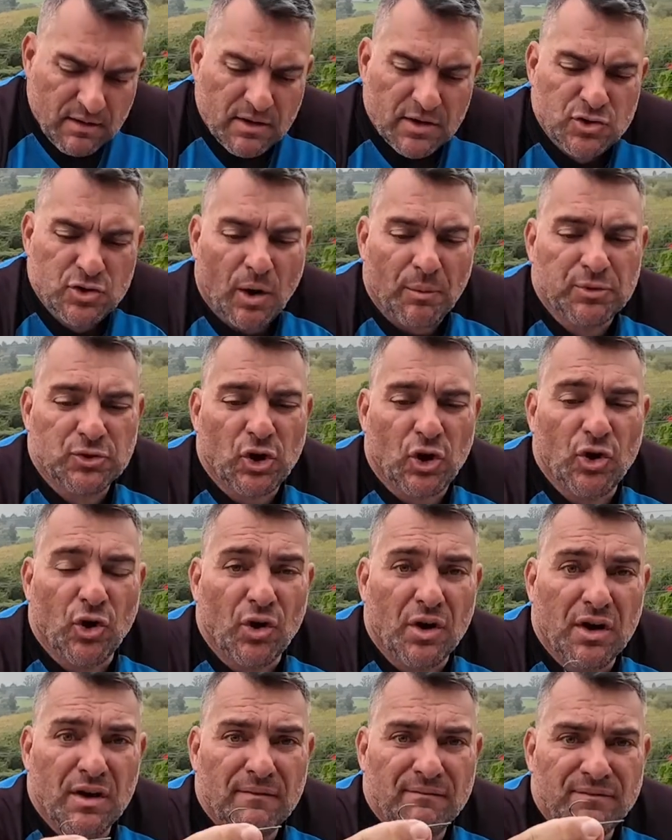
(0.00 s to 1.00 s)
drop shot
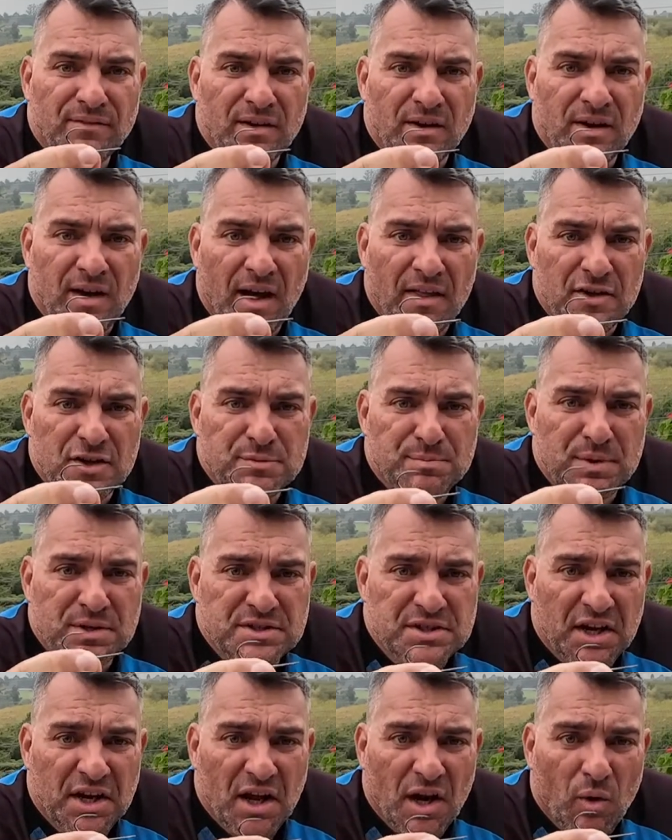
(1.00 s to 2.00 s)
hook. Okay, this
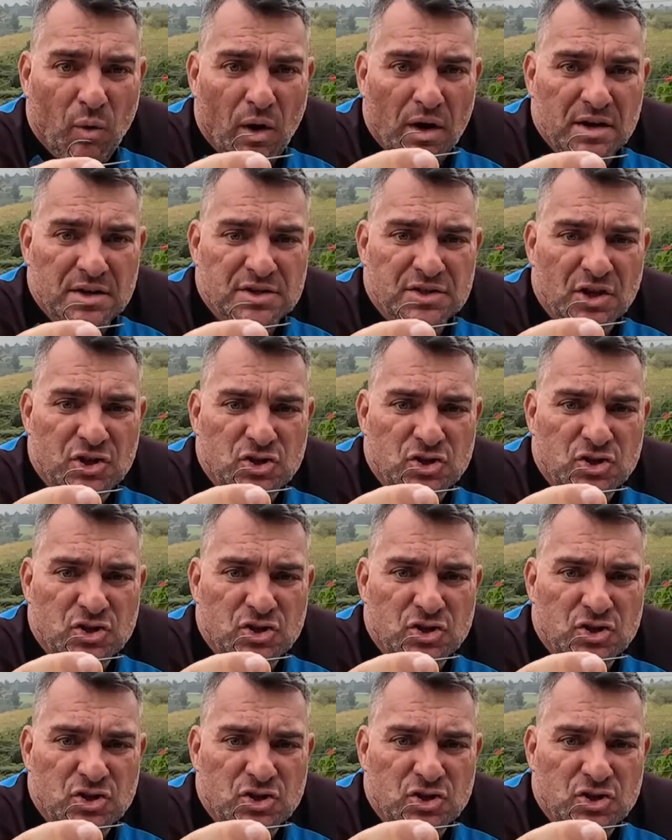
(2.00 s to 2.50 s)
particular one is the